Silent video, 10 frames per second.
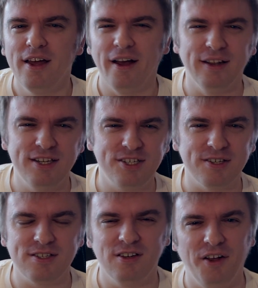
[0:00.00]
and it's
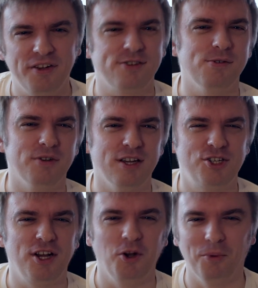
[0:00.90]
just not as good as
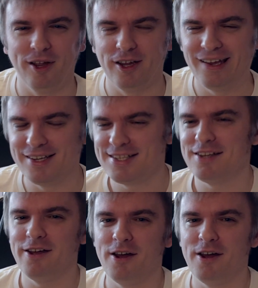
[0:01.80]
Shadowplay is.